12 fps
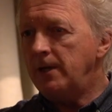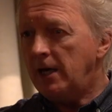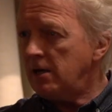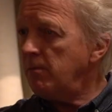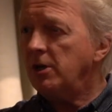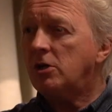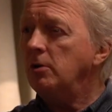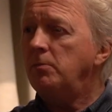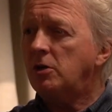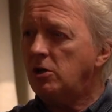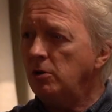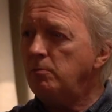Yeah, I mean,
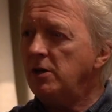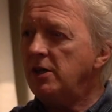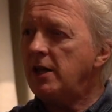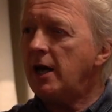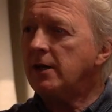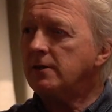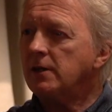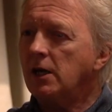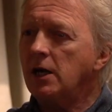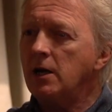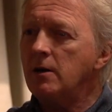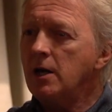it could mean that.
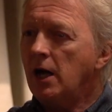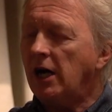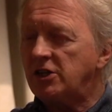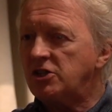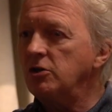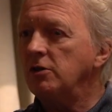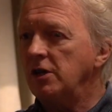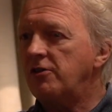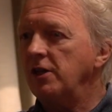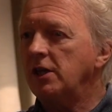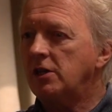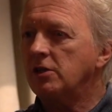I certainly
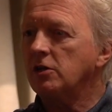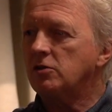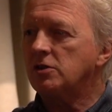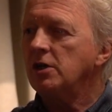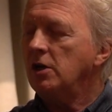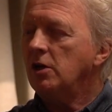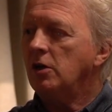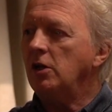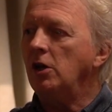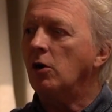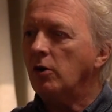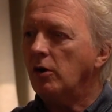think that
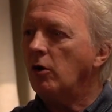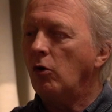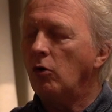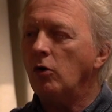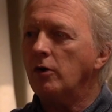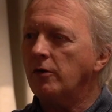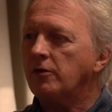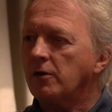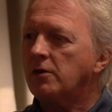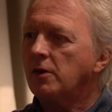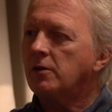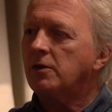
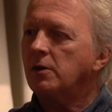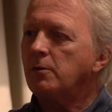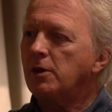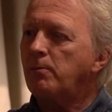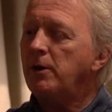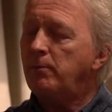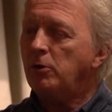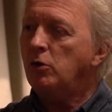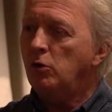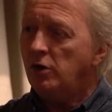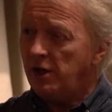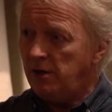the people
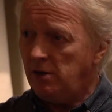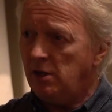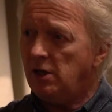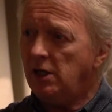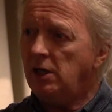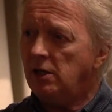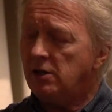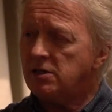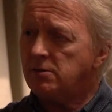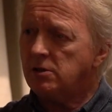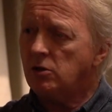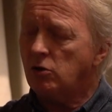who are in
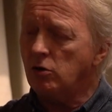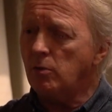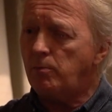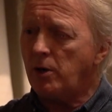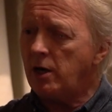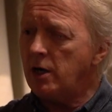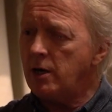this group,